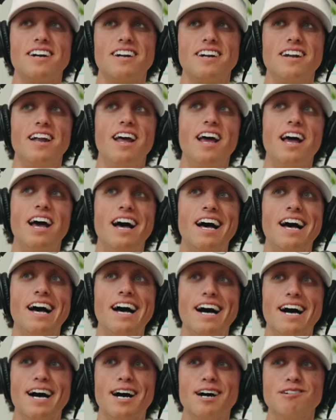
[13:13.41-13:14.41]
And,
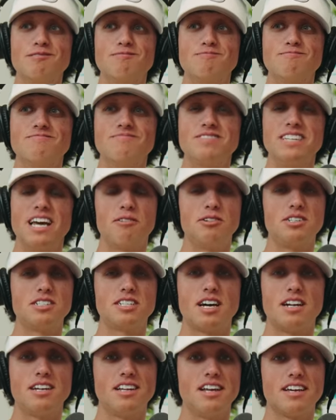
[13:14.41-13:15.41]
um, yeah, we
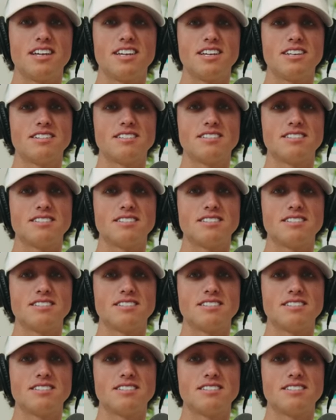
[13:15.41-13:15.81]
just kind of like